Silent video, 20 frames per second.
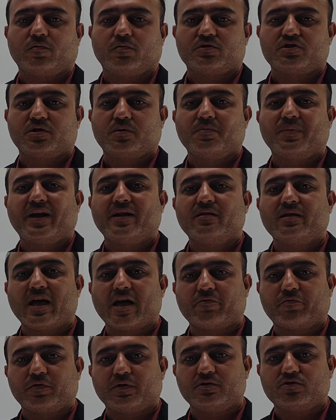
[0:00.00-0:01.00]
she made the
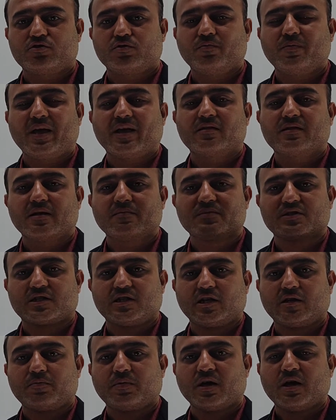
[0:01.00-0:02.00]
efforts to make them
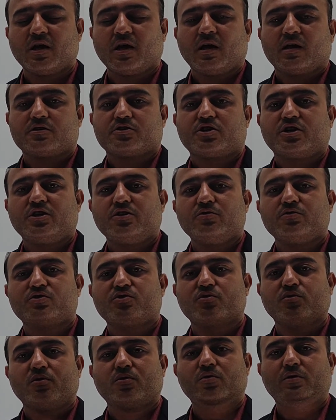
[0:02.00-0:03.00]
sleep, she
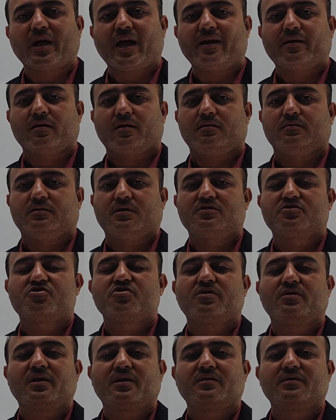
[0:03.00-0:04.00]
used to look at the
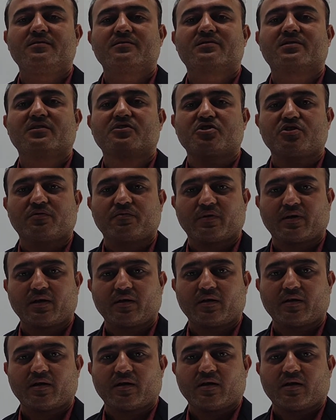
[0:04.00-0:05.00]
children in such a
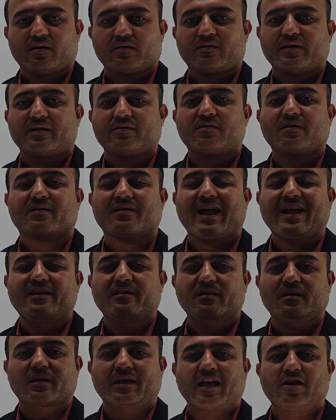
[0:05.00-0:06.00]
way that the
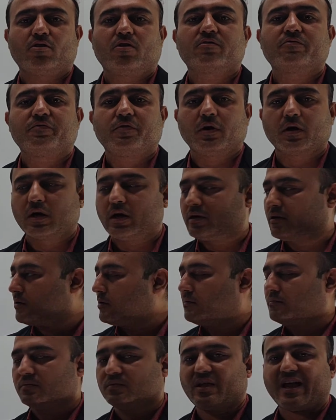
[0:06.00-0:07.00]
writer cannot forget
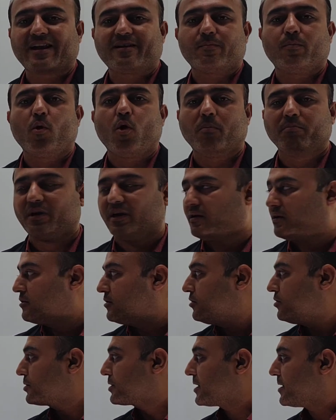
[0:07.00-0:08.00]
that moment.
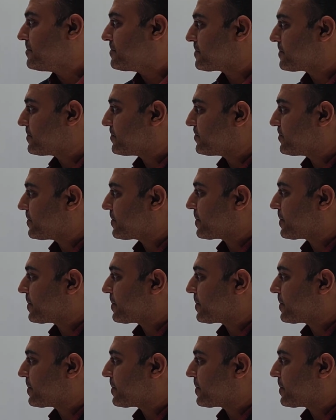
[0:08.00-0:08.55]
Okay,